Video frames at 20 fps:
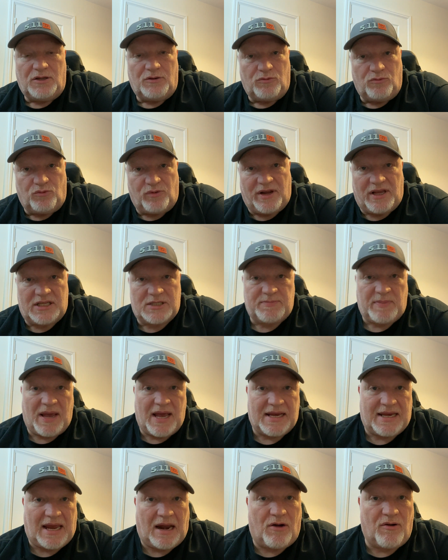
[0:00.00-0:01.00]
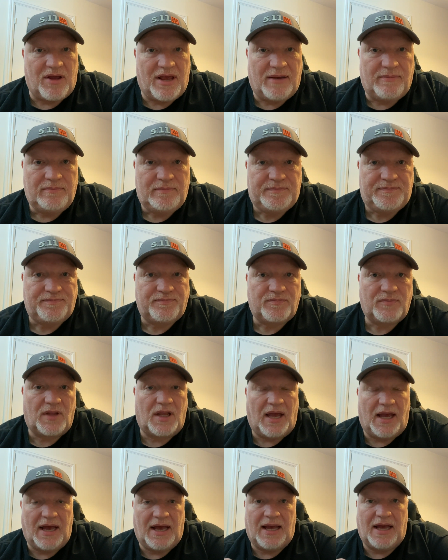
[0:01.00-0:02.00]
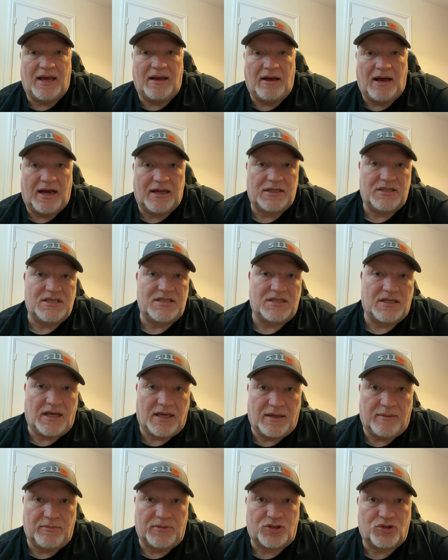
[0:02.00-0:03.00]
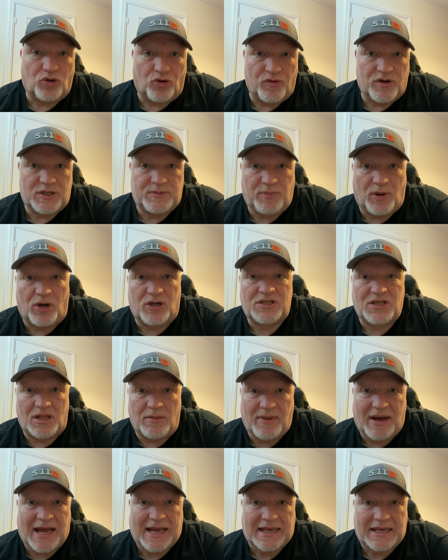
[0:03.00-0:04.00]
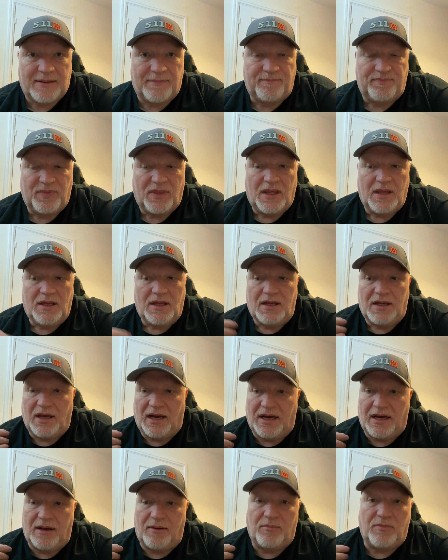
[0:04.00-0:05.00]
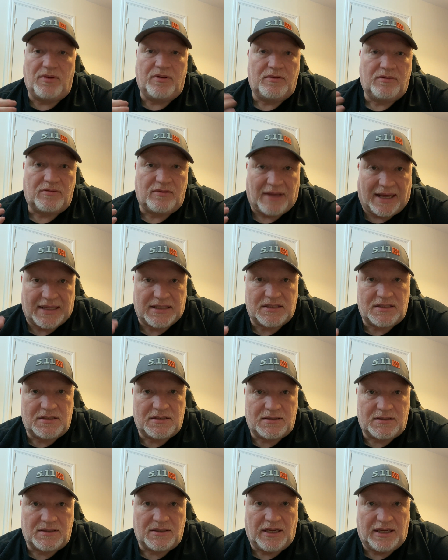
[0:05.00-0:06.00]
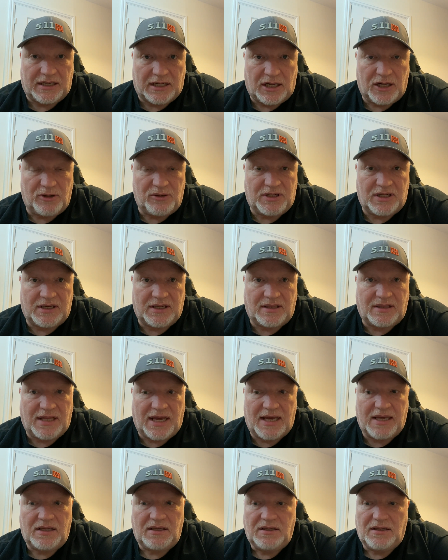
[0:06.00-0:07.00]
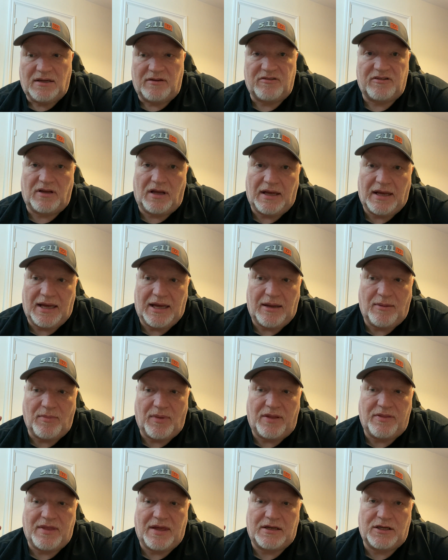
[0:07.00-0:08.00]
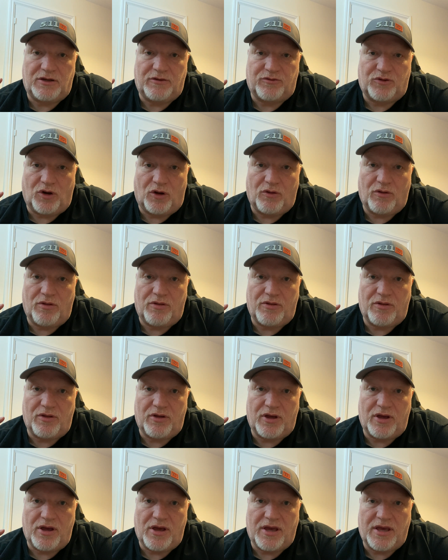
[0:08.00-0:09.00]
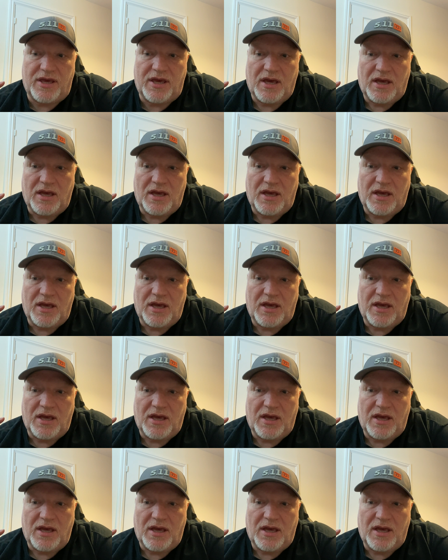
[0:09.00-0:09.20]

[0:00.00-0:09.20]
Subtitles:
Rear spare carrier and storage box at the back. That's included in there. Then you've got the